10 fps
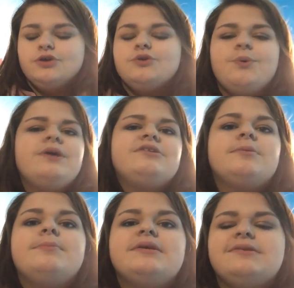You're going
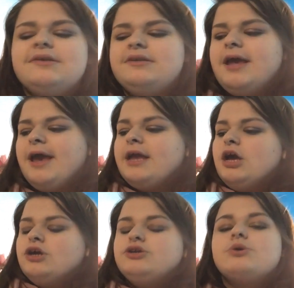to miss a day.
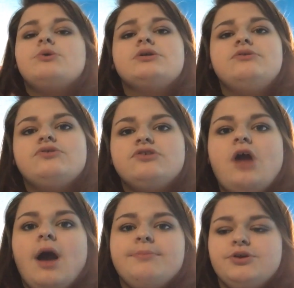You're going to
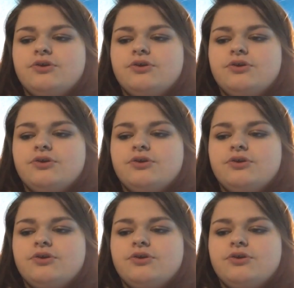stop.